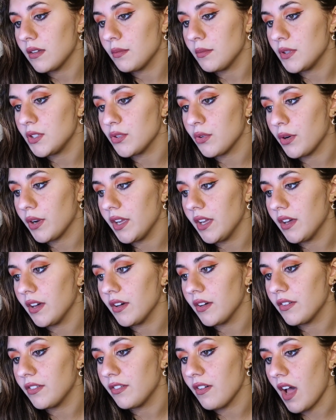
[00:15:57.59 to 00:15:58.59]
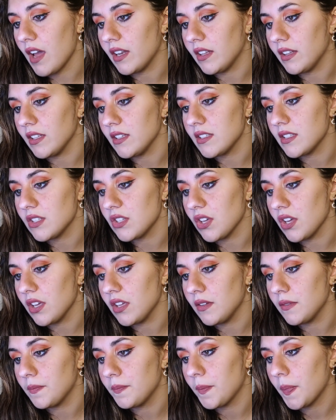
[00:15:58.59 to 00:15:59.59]
Midoriya finally
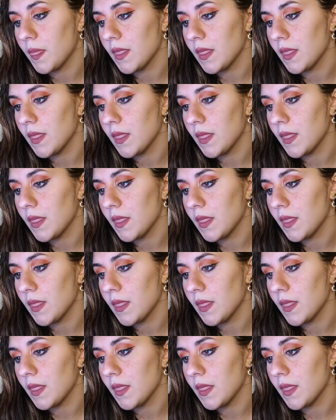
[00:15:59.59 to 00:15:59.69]
stood.